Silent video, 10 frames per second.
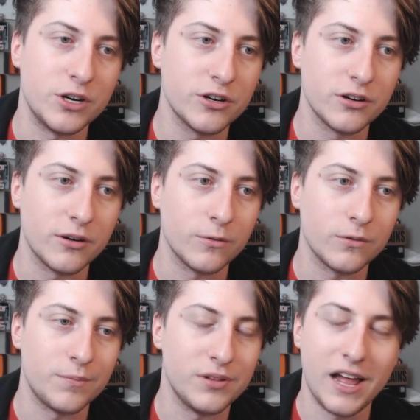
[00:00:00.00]
When
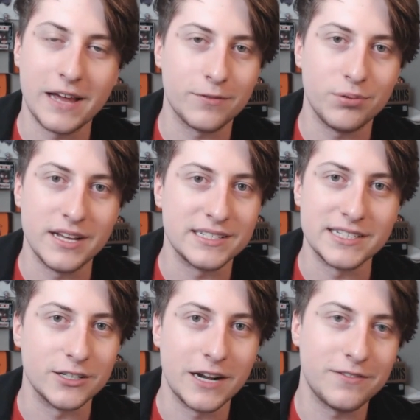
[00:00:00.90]
you're applying for
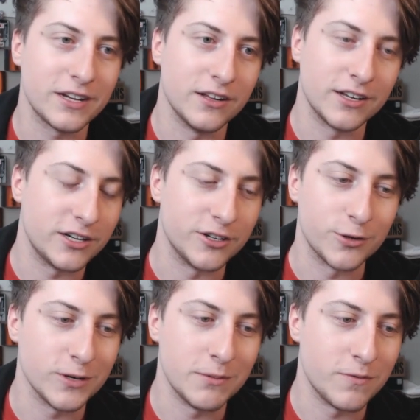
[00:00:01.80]
places, they're definitely going to look at your
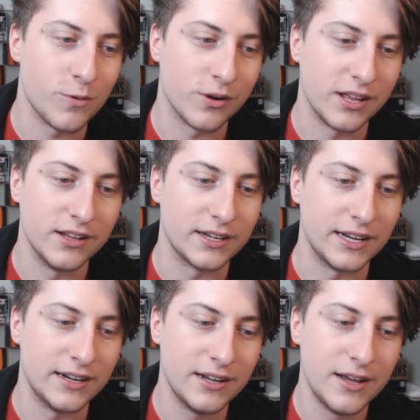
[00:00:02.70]
degree before they
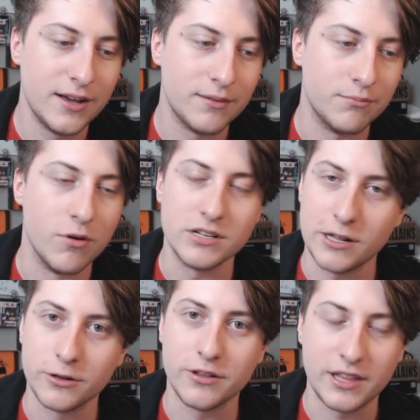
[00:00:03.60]
look at most
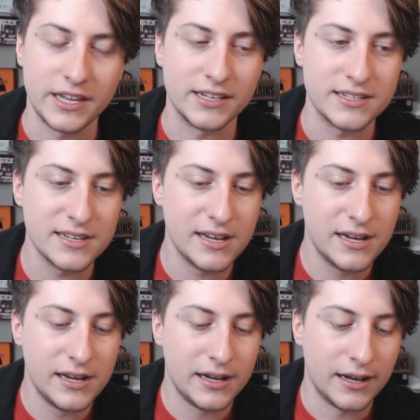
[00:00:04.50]
other things.
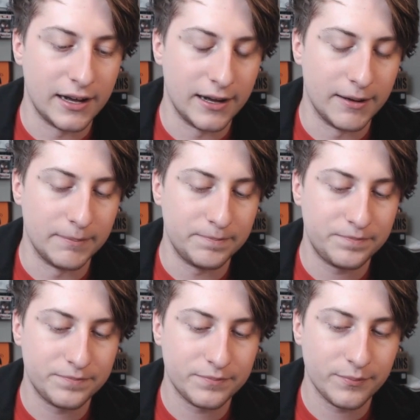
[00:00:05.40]
Um,
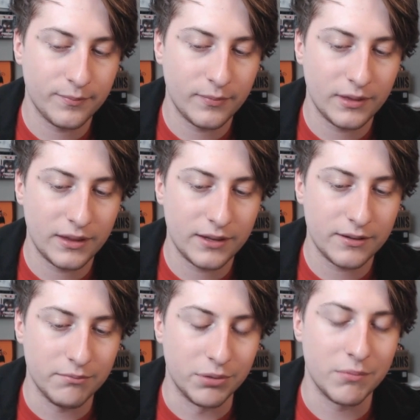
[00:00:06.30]

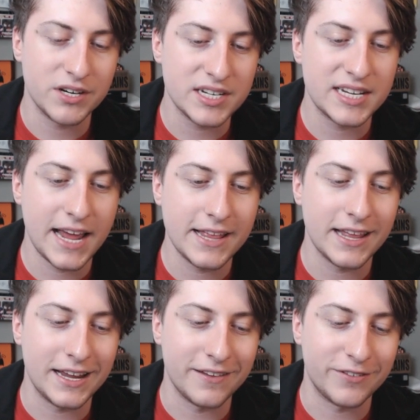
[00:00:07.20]
but I'm just
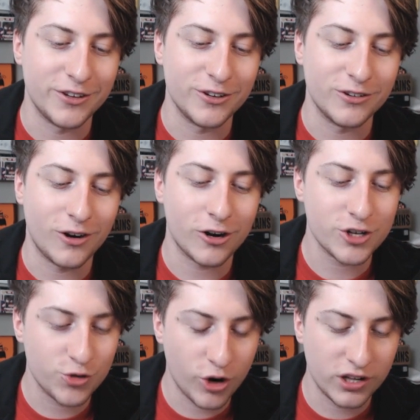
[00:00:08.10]
saying that if you
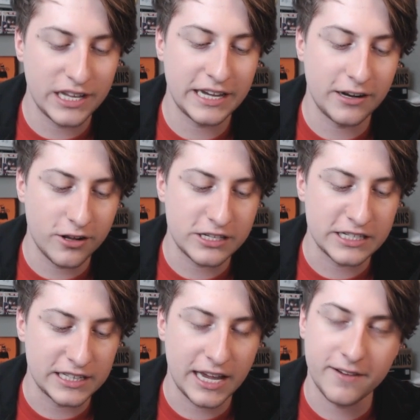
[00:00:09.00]
are struggling and other
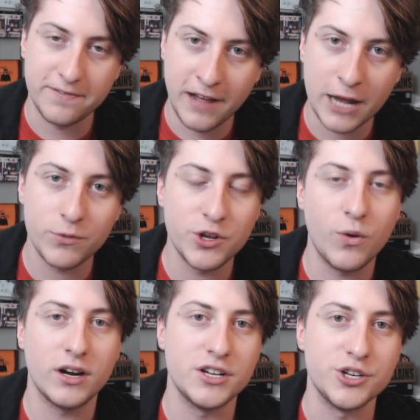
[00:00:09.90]
things like that, find what
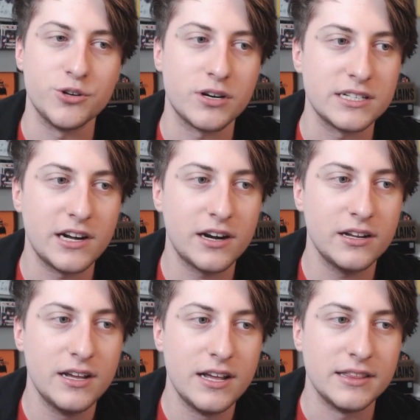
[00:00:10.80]
you want to do. Because
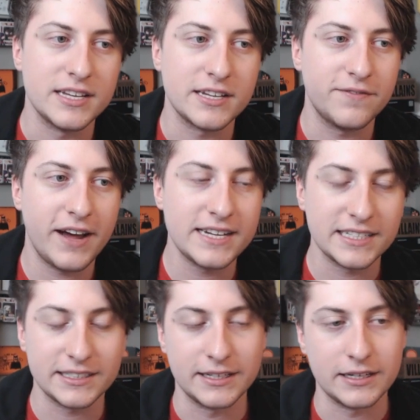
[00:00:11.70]
not this
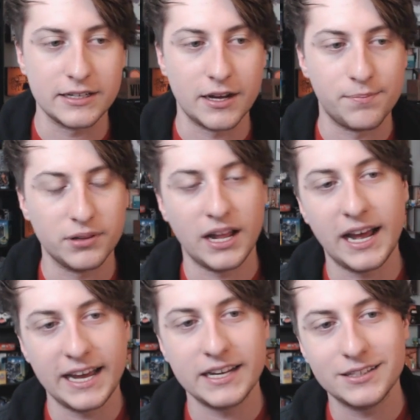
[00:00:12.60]
advice doesn't
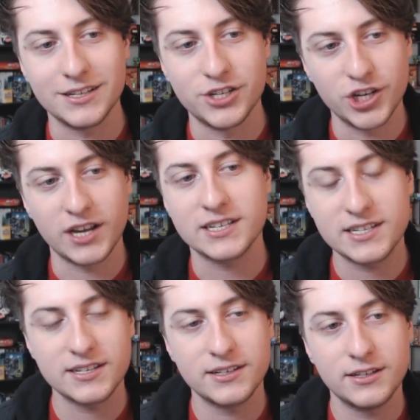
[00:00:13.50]
apply to
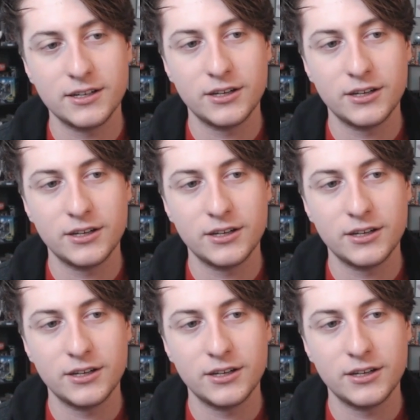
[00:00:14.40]
just